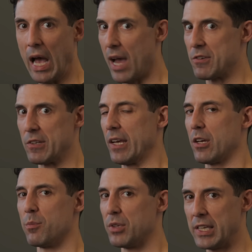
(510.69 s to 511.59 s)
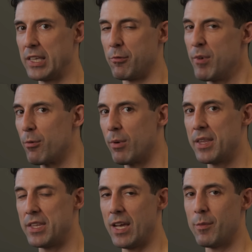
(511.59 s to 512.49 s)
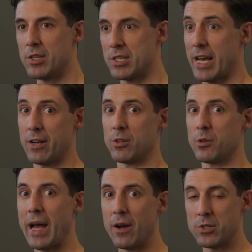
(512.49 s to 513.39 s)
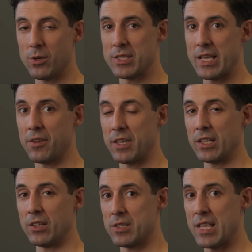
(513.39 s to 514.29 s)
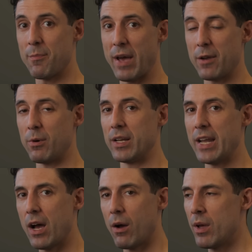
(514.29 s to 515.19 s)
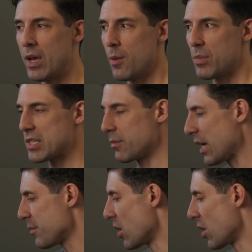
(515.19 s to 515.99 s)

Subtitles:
I have to like completely rewrite the image and I don't know how to because I don't think it looks that bad right now. But sometimes